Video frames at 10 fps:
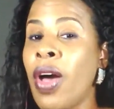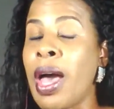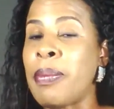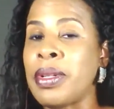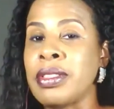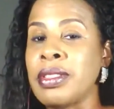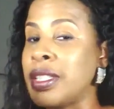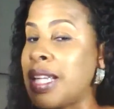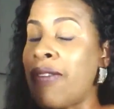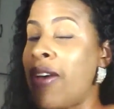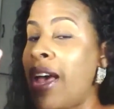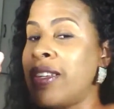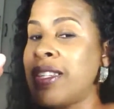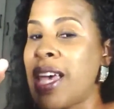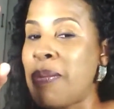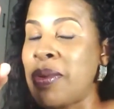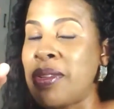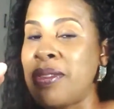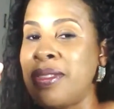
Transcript: happen? Because I've had this happen,